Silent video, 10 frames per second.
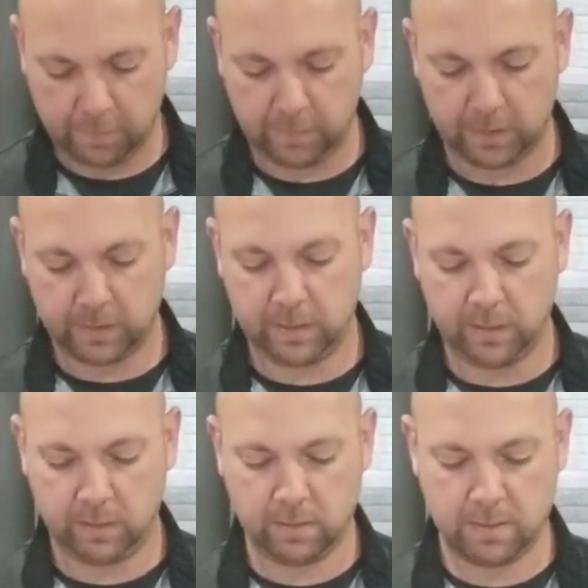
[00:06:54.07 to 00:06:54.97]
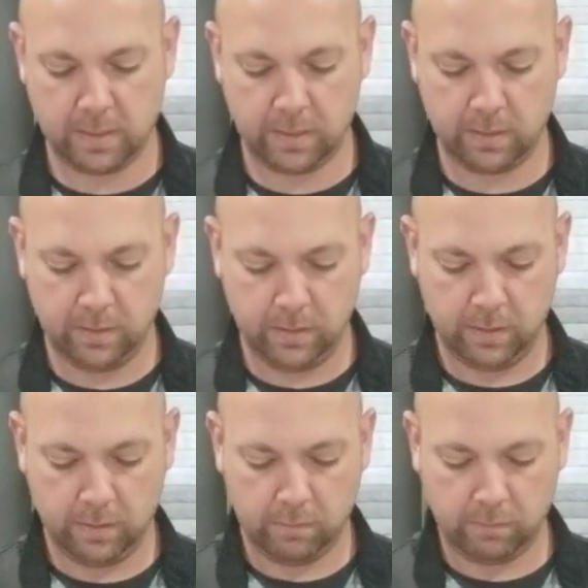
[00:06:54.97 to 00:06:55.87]
right there
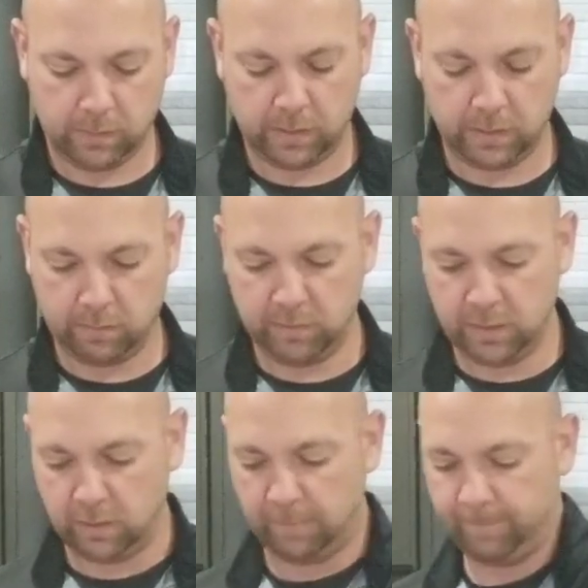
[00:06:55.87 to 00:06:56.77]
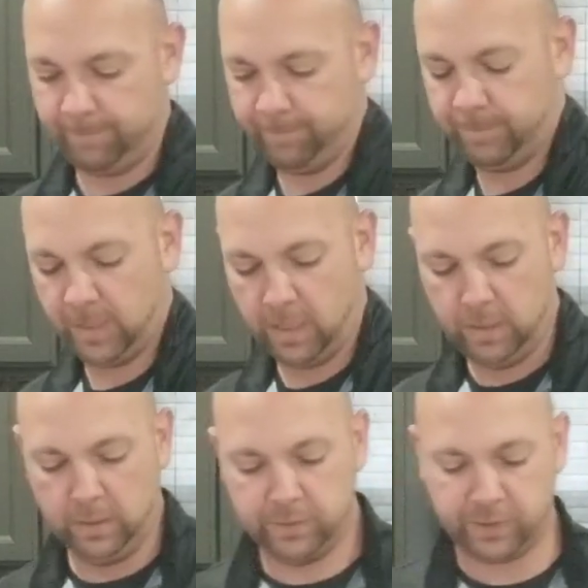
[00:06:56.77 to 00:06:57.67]
with the thumb here.
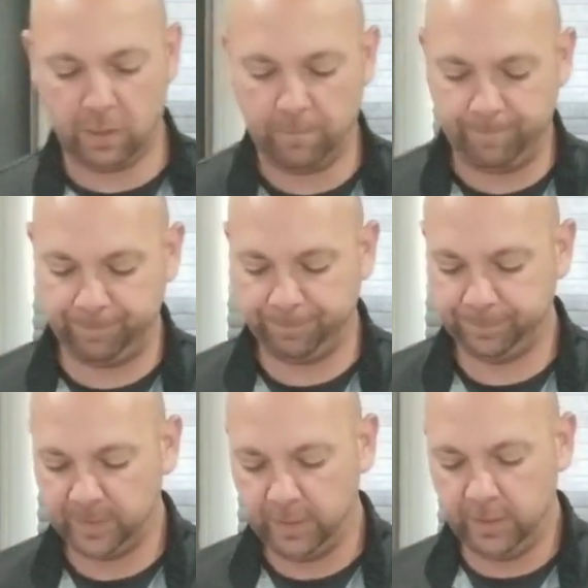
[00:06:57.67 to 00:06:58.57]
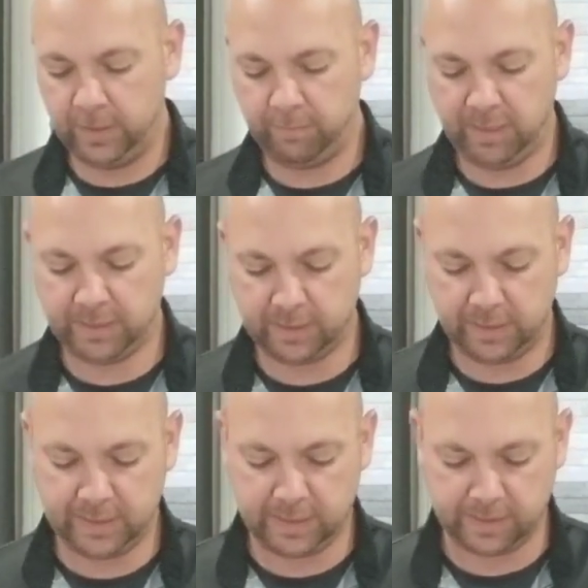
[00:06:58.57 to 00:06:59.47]
So it makes it
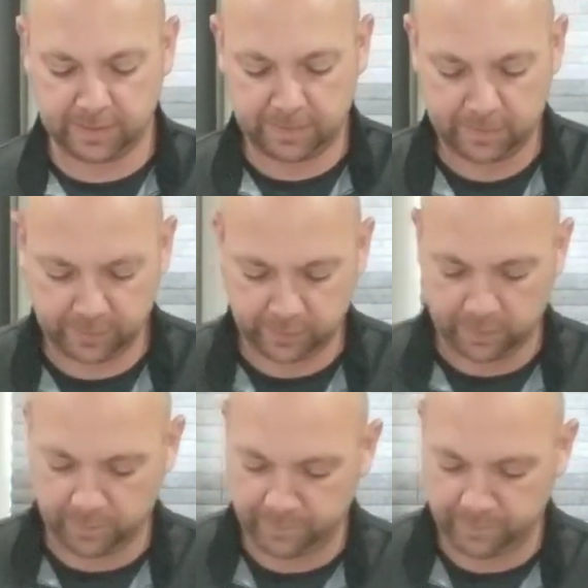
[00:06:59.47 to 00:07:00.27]
like this. So the